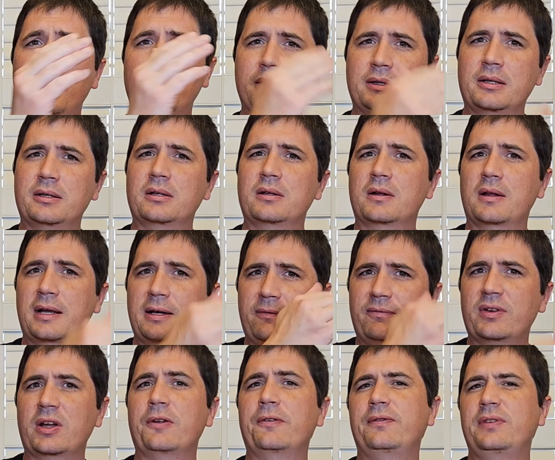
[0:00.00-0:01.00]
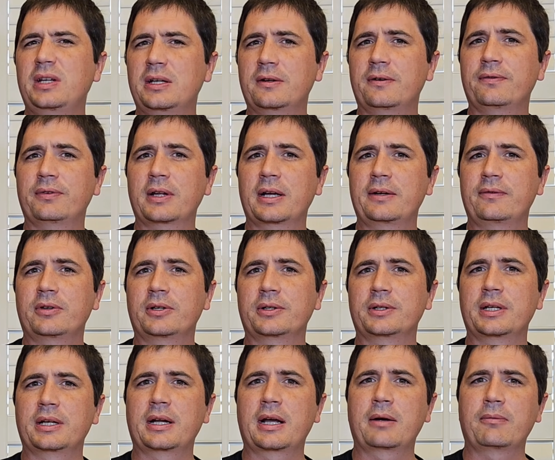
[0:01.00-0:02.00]
than the like Velveeta flavor
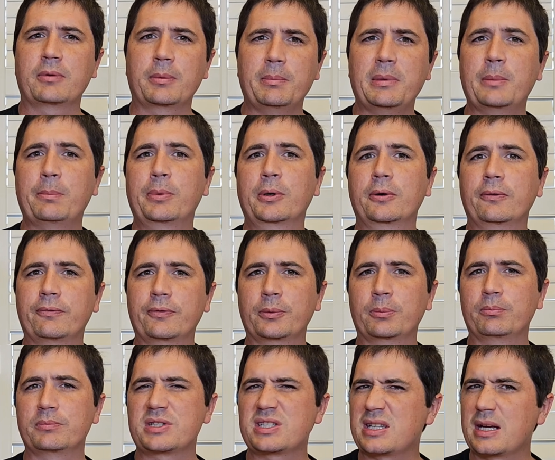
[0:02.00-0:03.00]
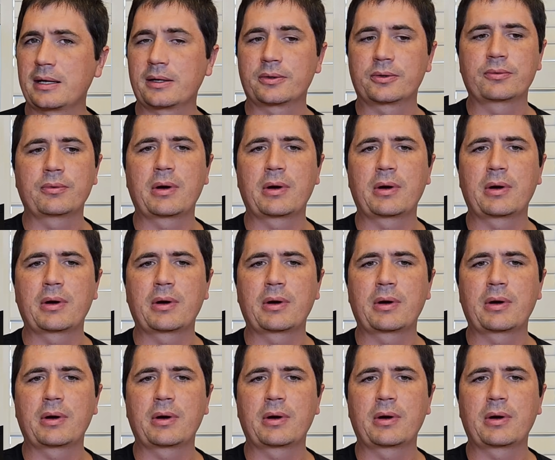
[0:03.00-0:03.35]
that I remember from standard